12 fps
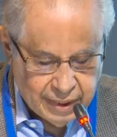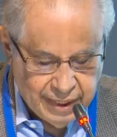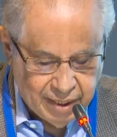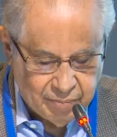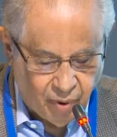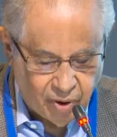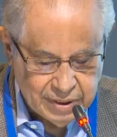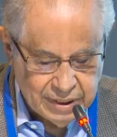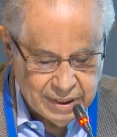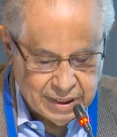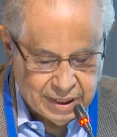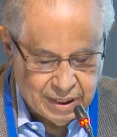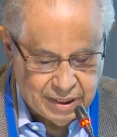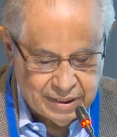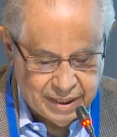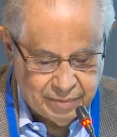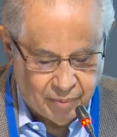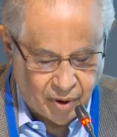the important
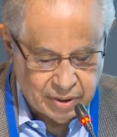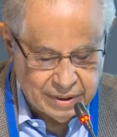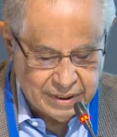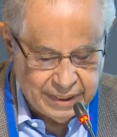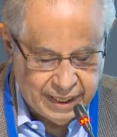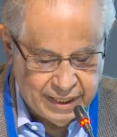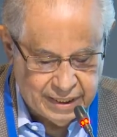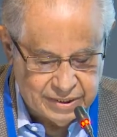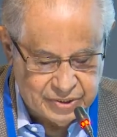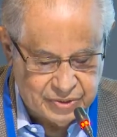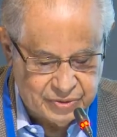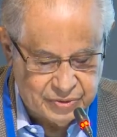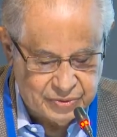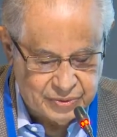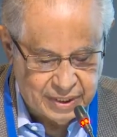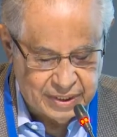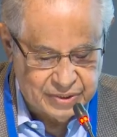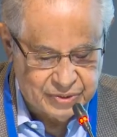the important thing is to
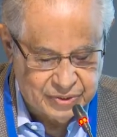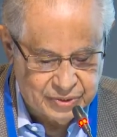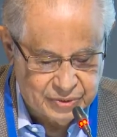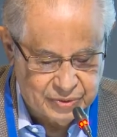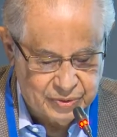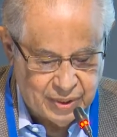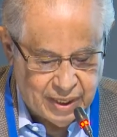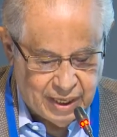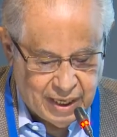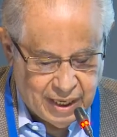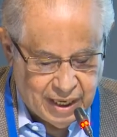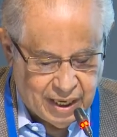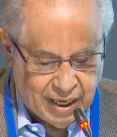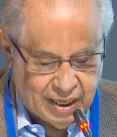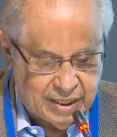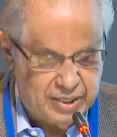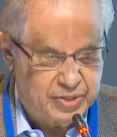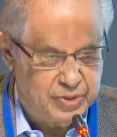is to
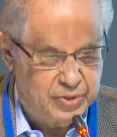is